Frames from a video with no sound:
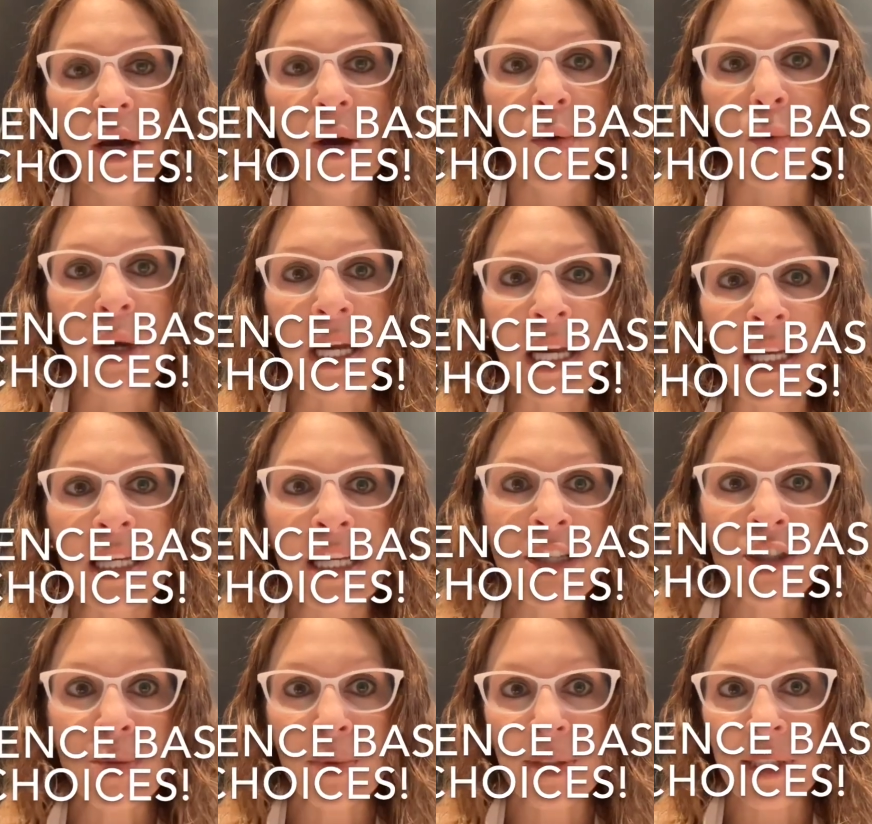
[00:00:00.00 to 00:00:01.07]
We
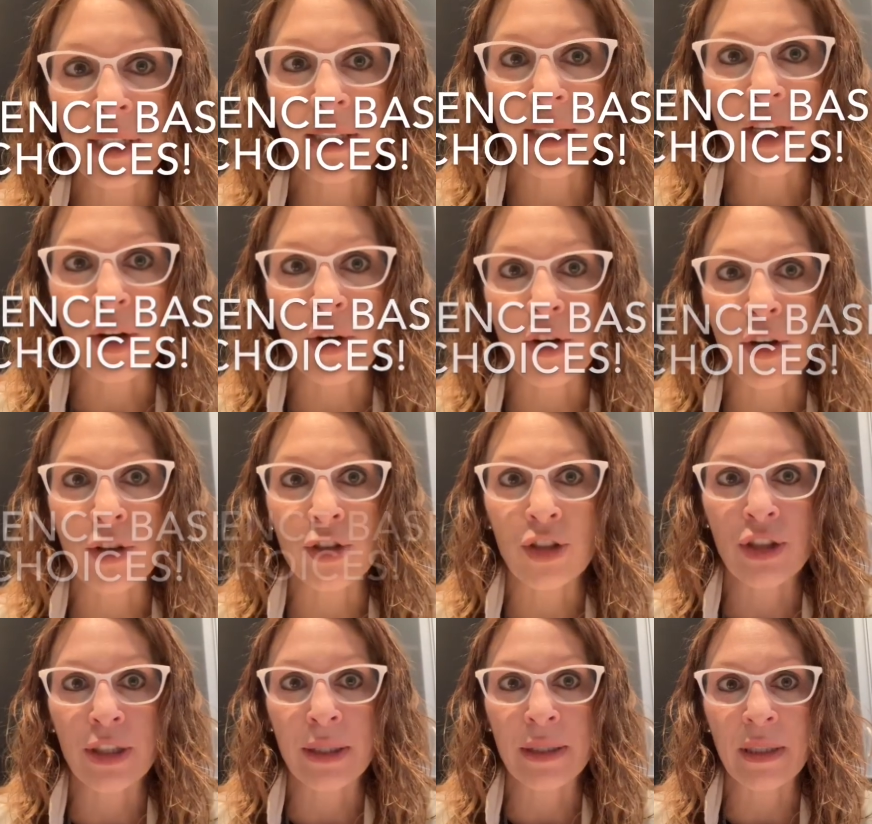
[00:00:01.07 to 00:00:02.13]
need to resist the
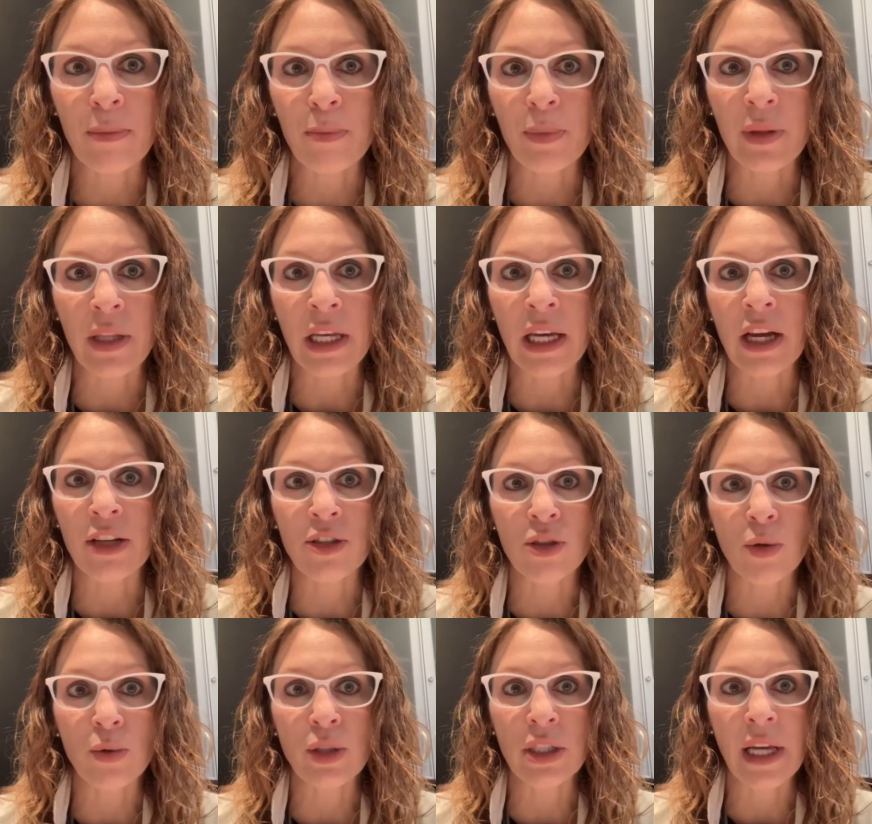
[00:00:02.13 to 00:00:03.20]
urge to simply
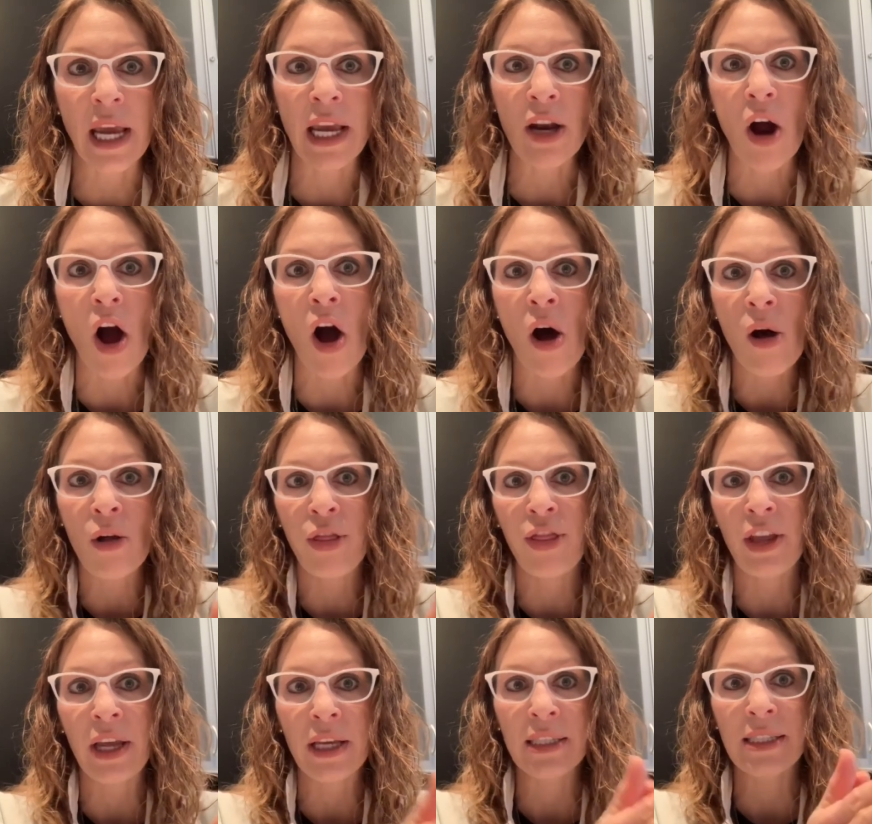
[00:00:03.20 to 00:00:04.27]
associate all
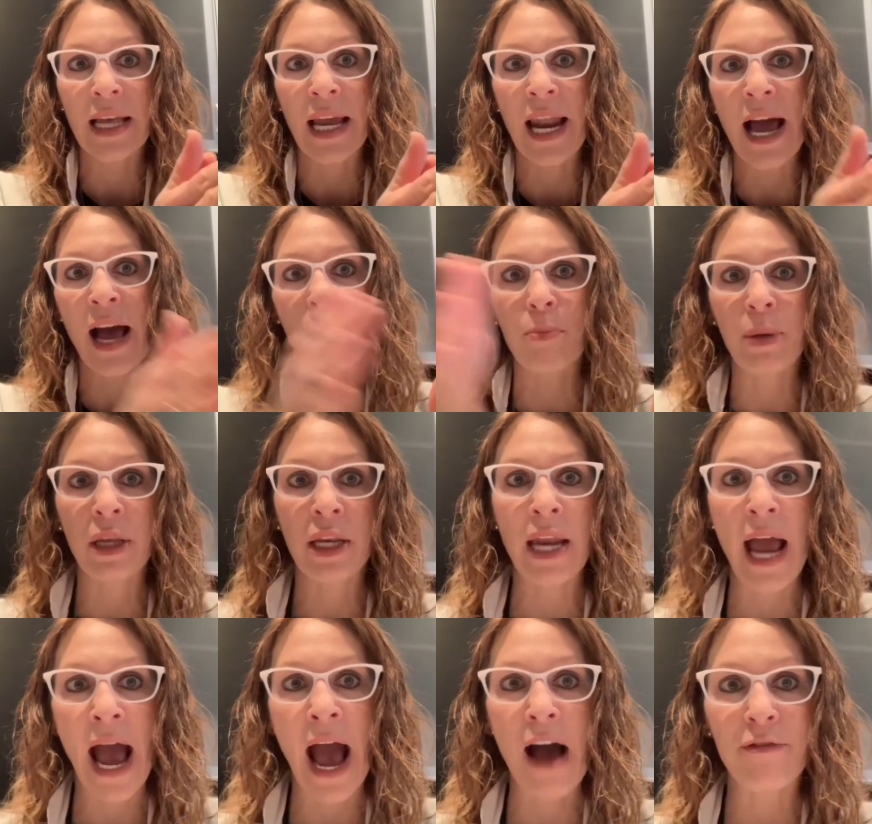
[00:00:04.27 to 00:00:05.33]
things that
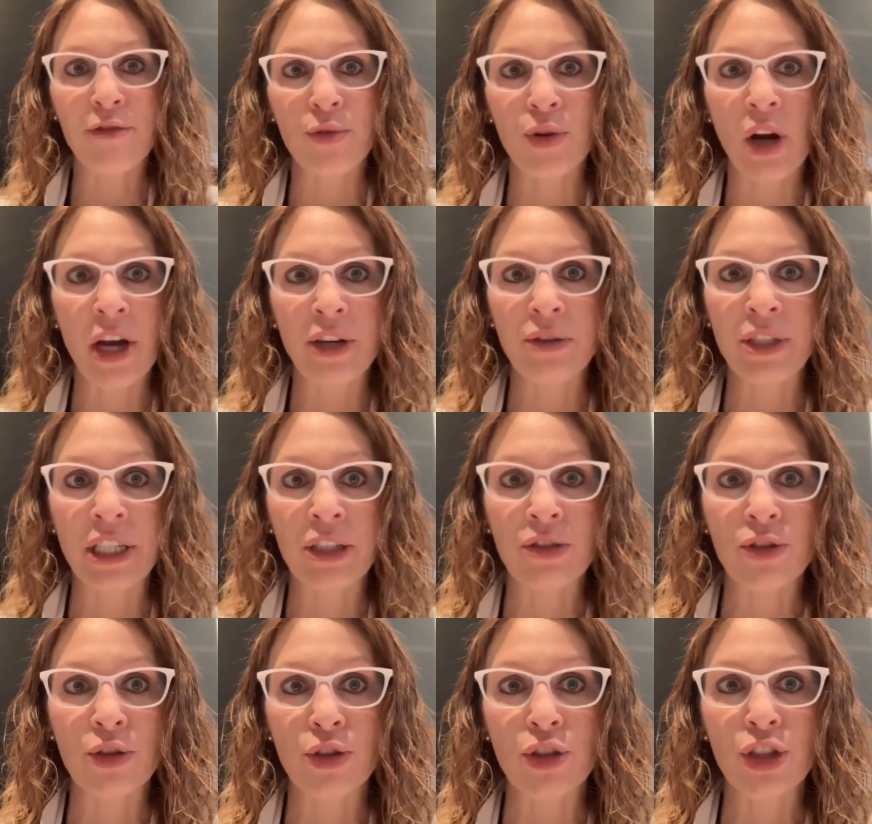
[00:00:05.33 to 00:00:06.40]
happen after an IUD
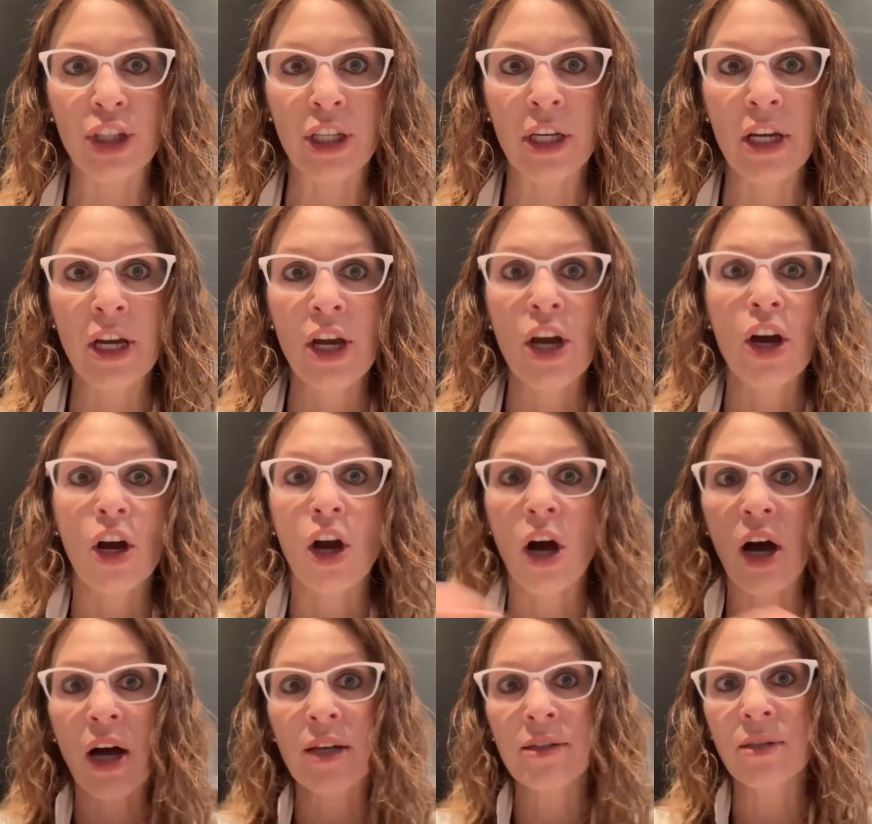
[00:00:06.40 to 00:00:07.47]
insertion
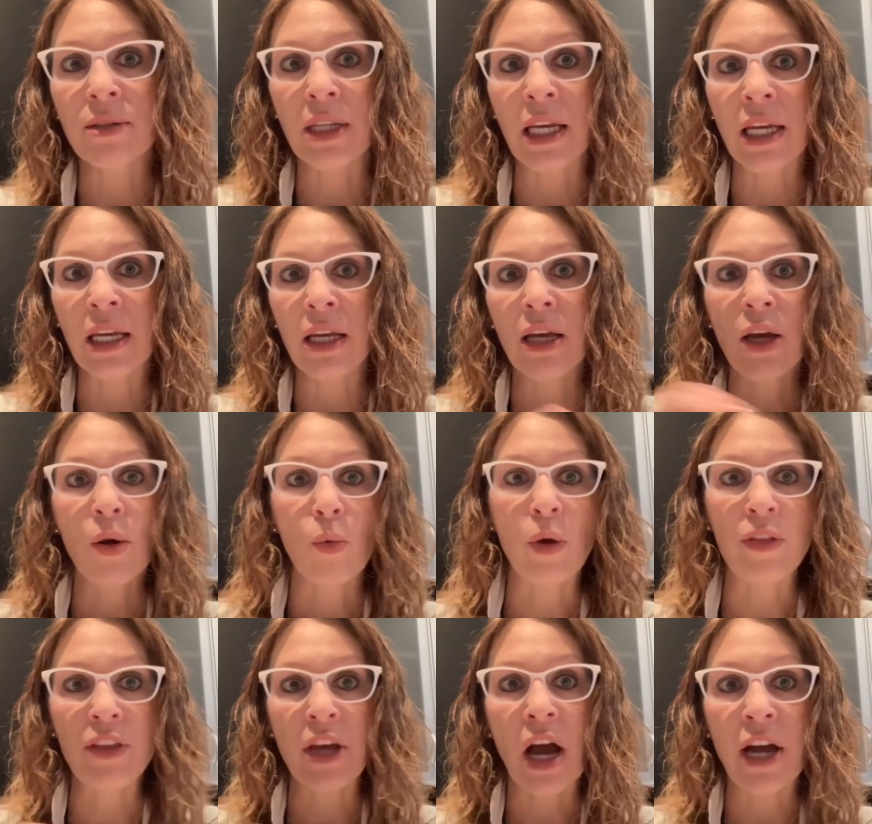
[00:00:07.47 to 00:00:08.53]
causally
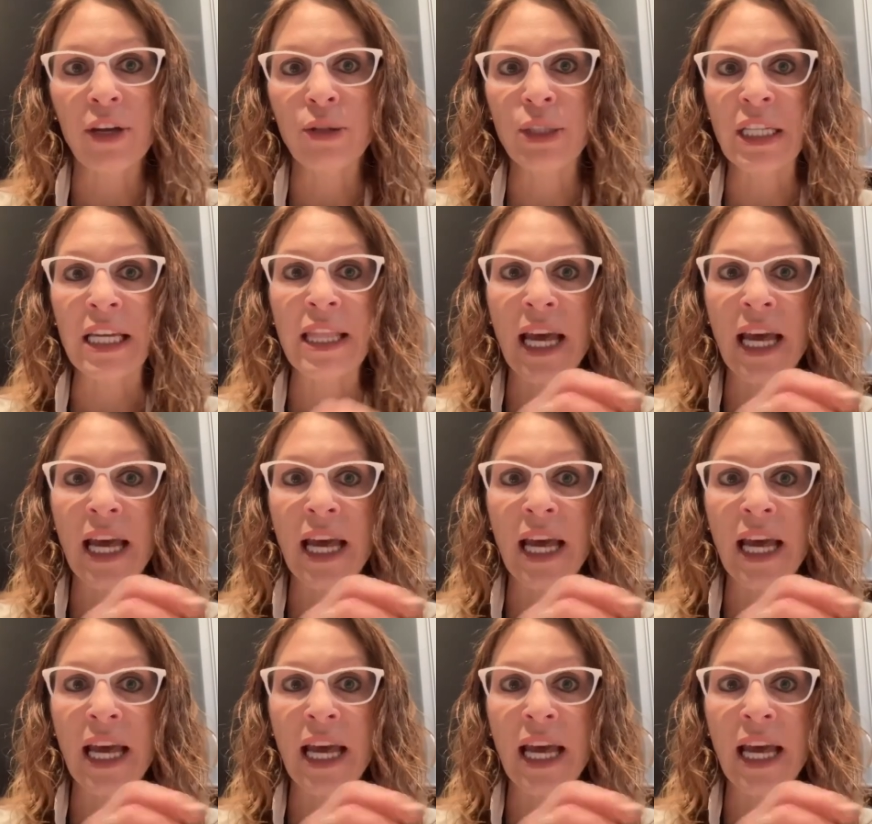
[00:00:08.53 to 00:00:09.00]
with the IUD.